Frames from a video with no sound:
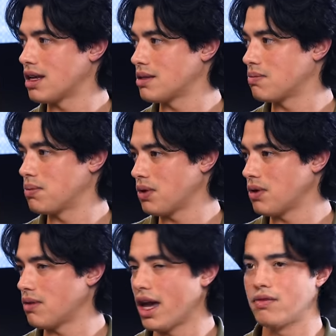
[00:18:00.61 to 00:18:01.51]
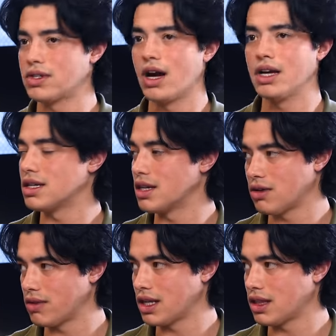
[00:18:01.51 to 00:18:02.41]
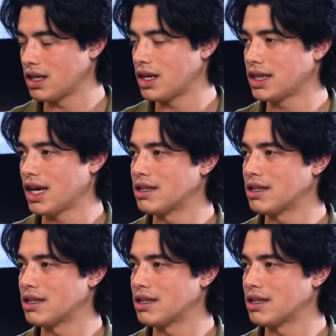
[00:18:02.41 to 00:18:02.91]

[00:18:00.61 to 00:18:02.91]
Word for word: as per advertising or anything like that.